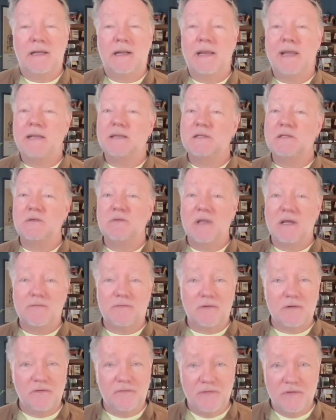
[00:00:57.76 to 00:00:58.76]
I had to do
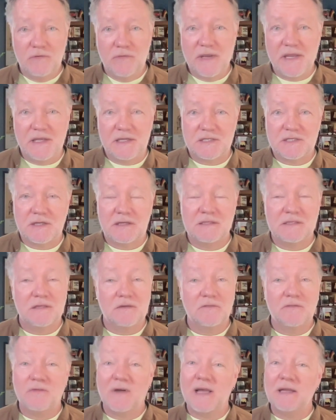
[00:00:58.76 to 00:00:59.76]
that for a few weeks
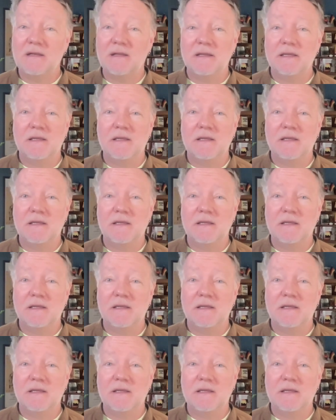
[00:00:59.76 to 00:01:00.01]
until finally,